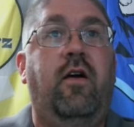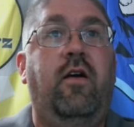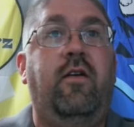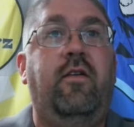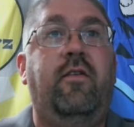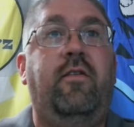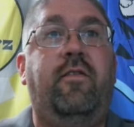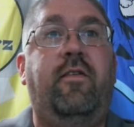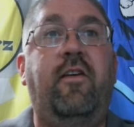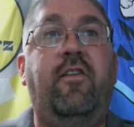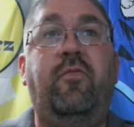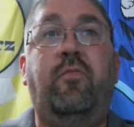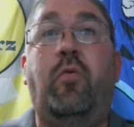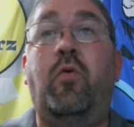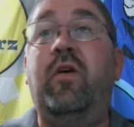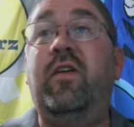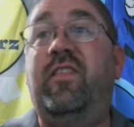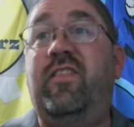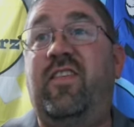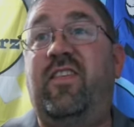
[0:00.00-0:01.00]

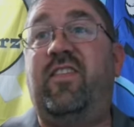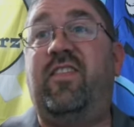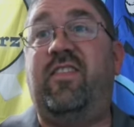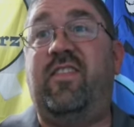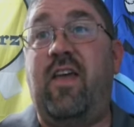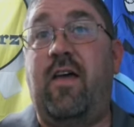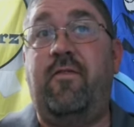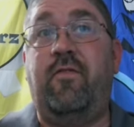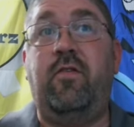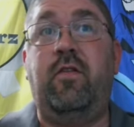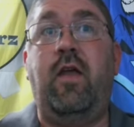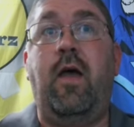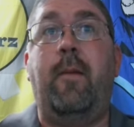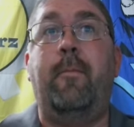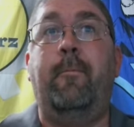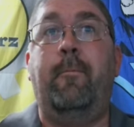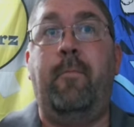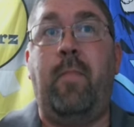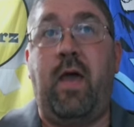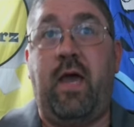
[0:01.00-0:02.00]
6.7
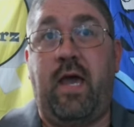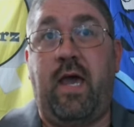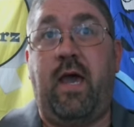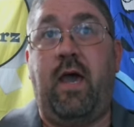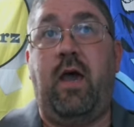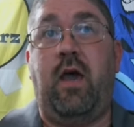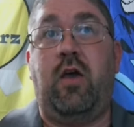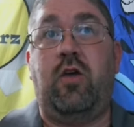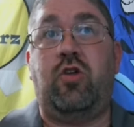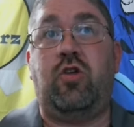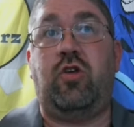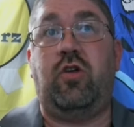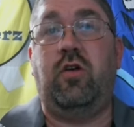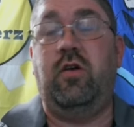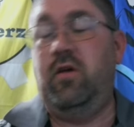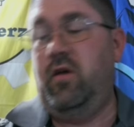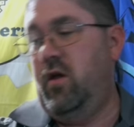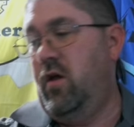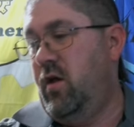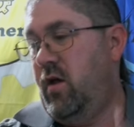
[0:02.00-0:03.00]
mega hash.
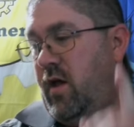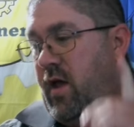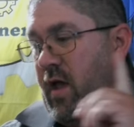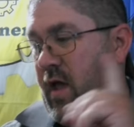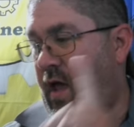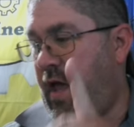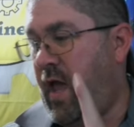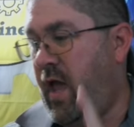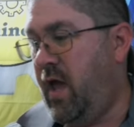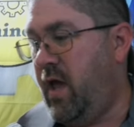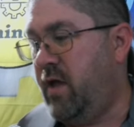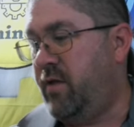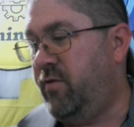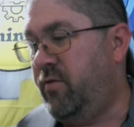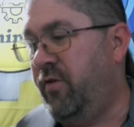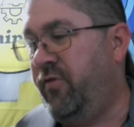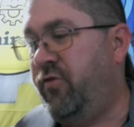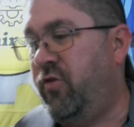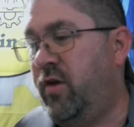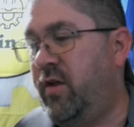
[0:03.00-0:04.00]
And
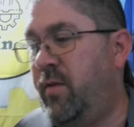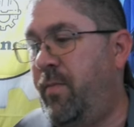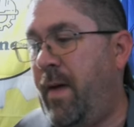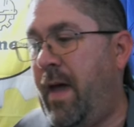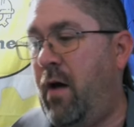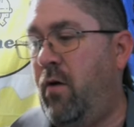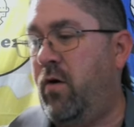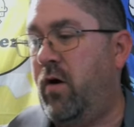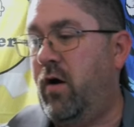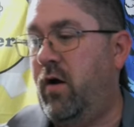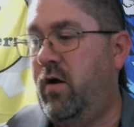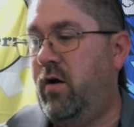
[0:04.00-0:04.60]
let's look at the power.